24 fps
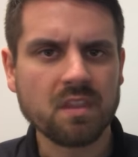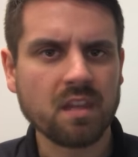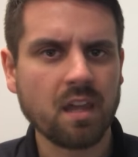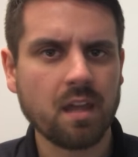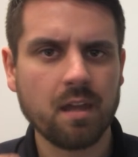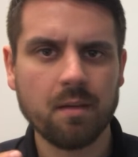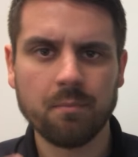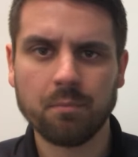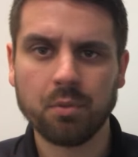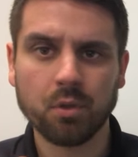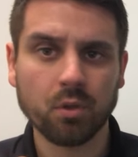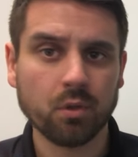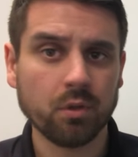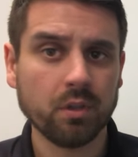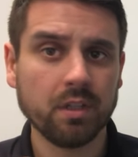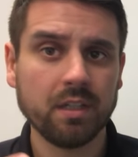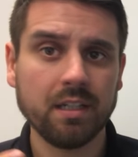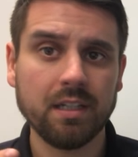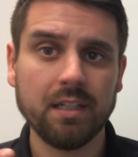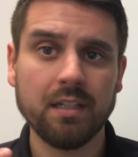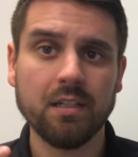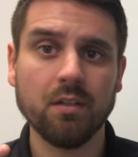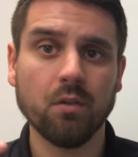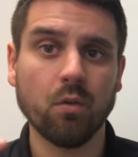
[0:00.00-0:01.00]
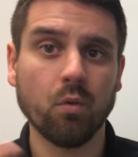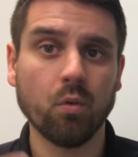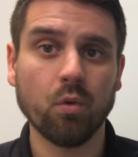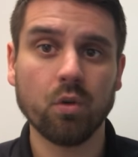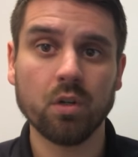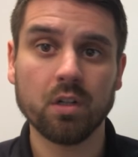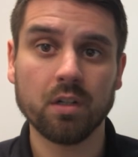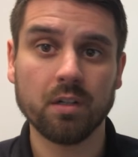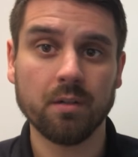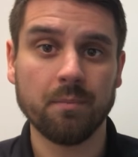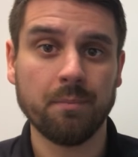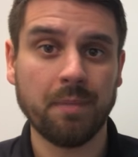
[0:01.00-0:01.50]
Employee
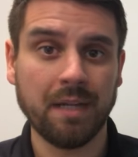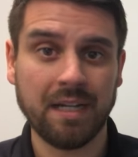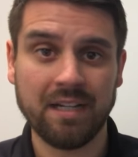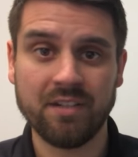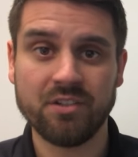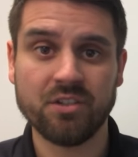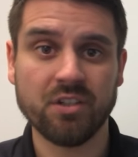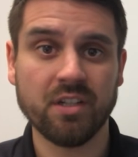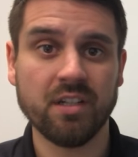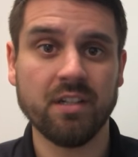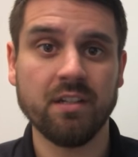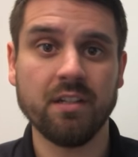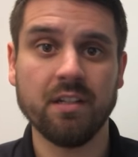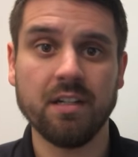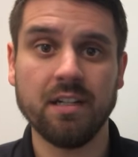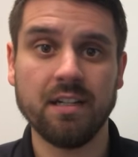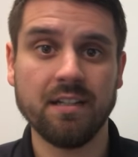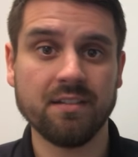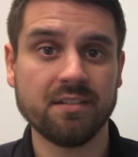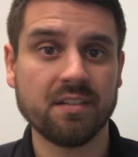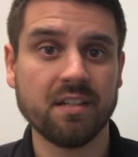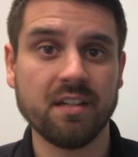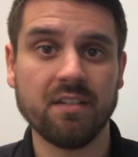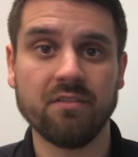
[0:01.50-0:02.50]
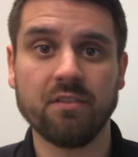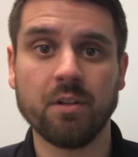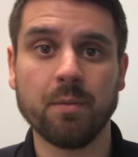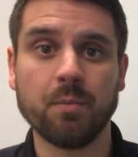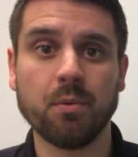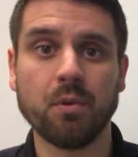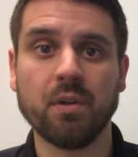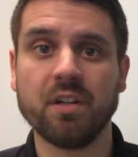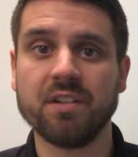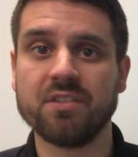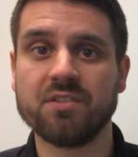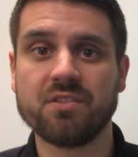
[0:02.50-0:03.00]
or patient incident
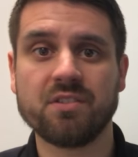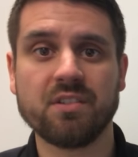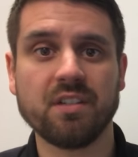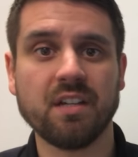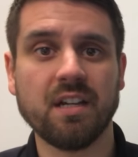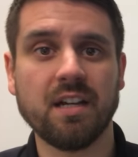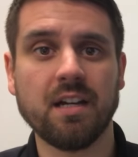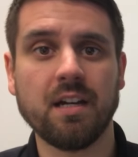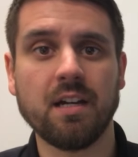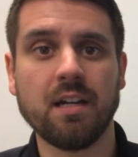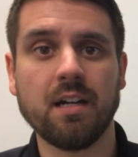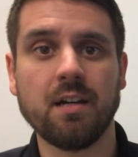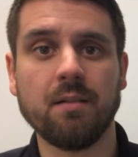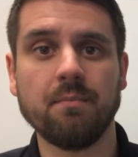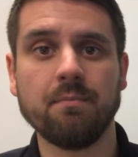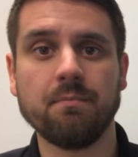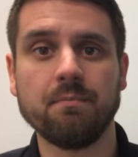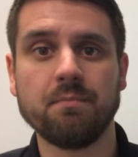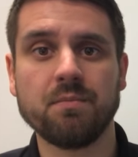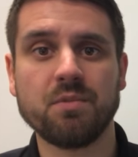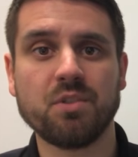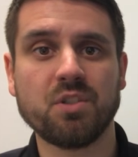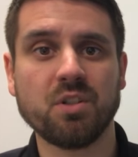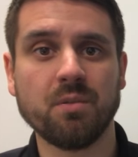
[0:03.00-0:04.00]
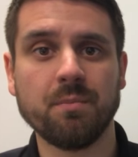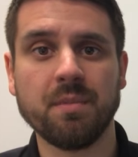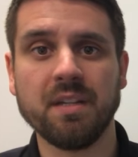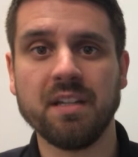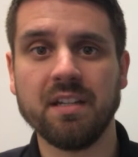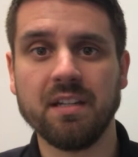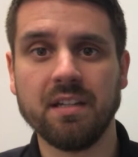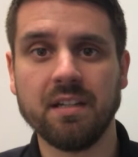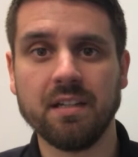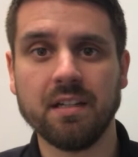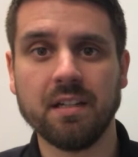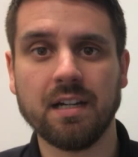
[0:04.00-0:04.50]
reports should
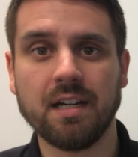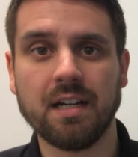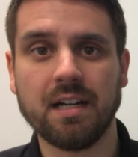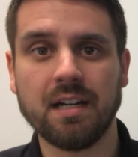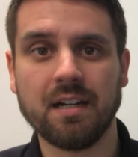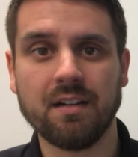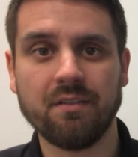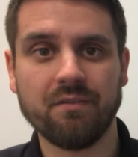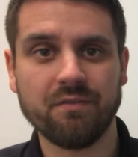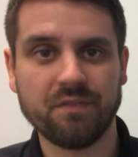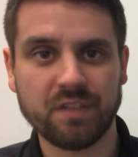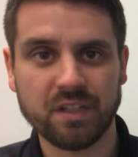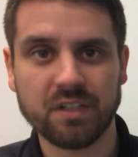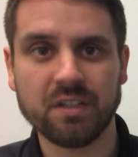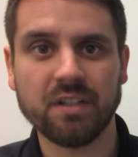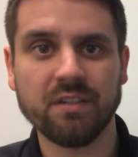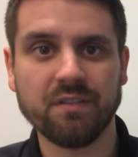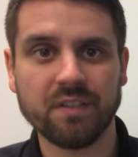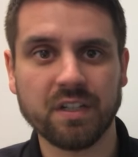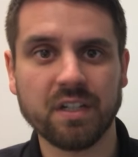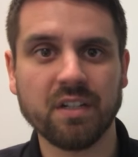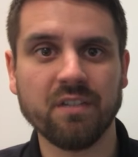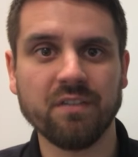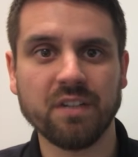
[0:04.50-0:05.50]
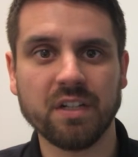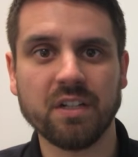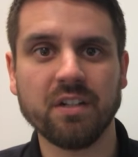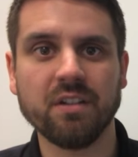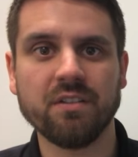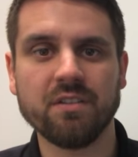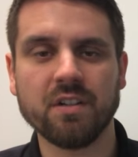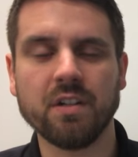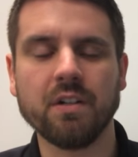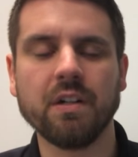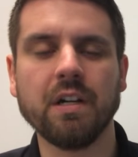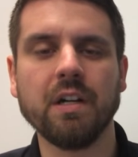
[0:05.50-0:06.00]
be very, very, very
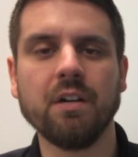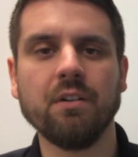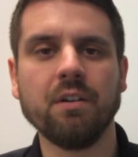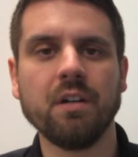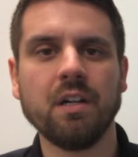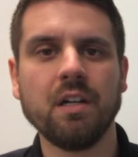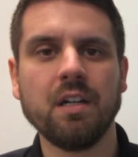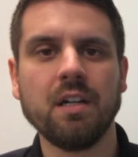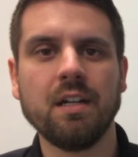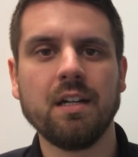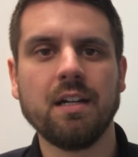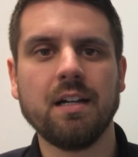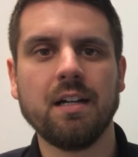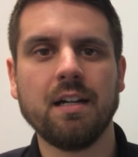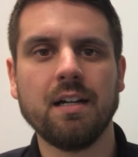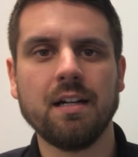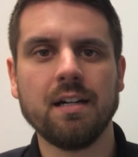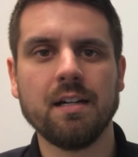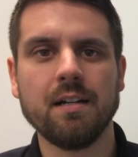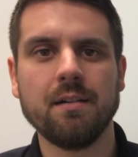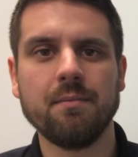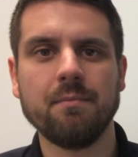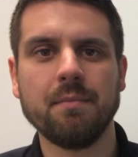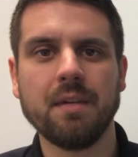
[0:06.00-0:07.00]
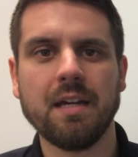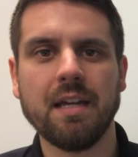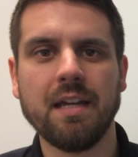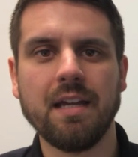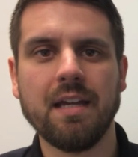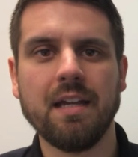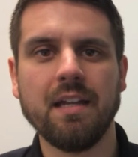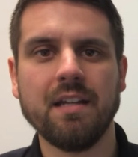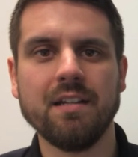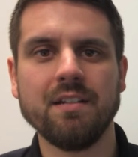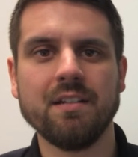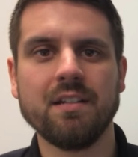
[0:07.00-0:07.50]
thorough.
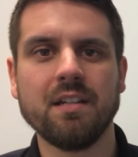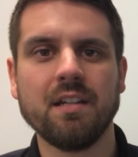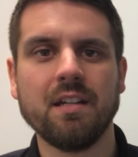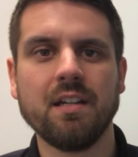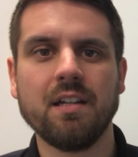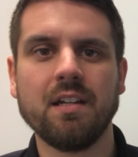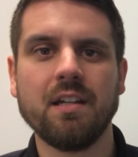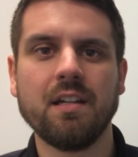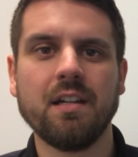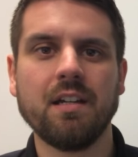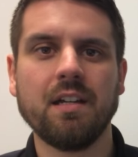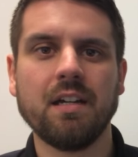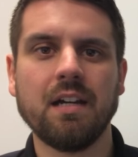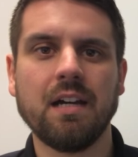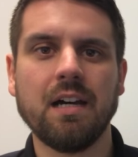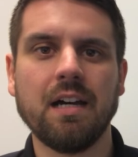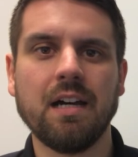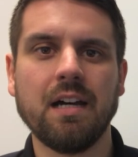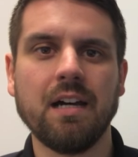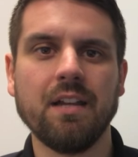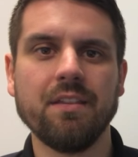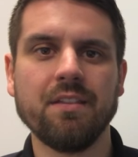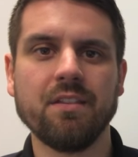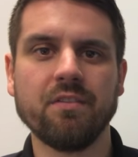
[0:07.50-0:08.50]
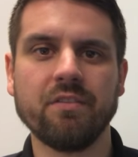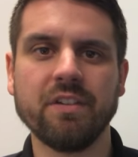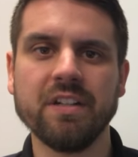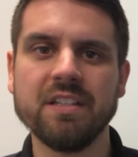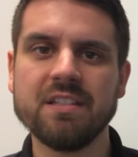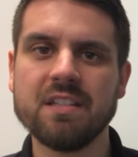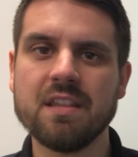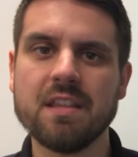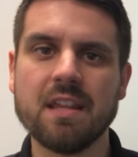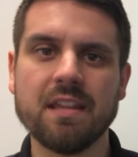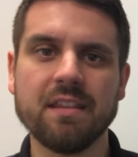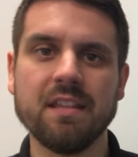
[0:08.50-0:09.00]
And the
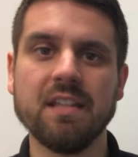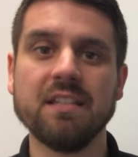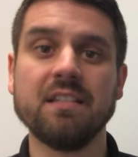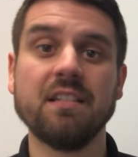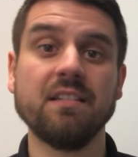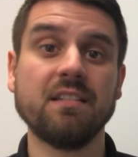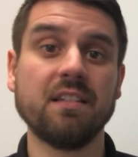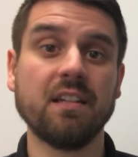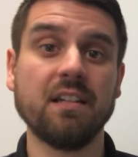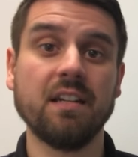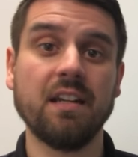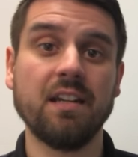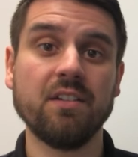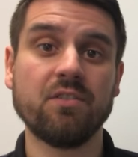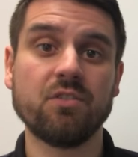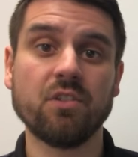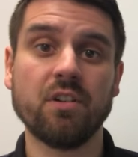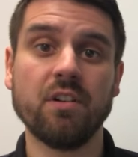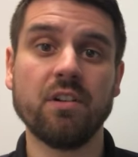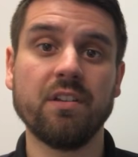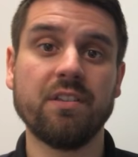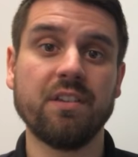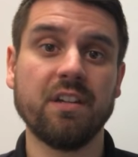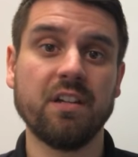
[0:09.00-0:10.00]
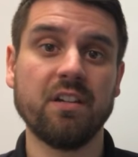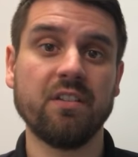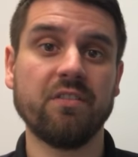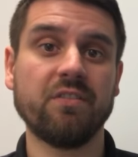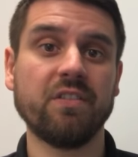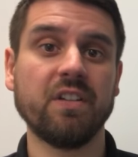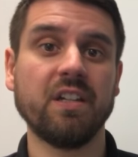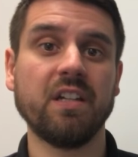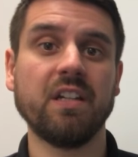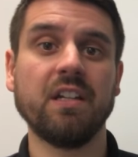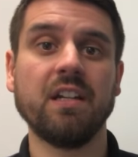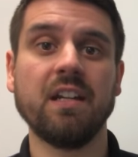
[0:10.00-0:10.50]
reason that this is an intro to
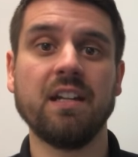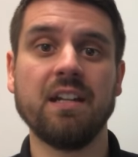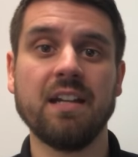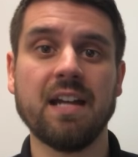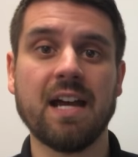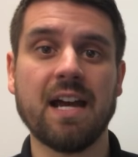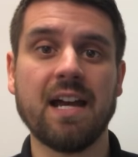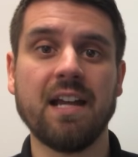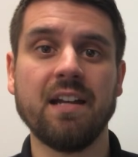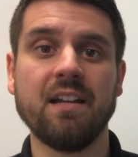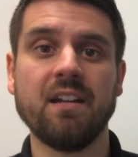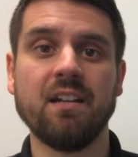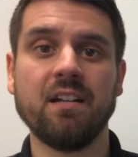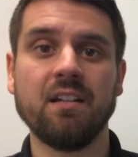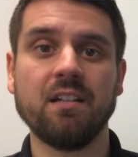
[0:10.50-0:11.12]
TheraFit and not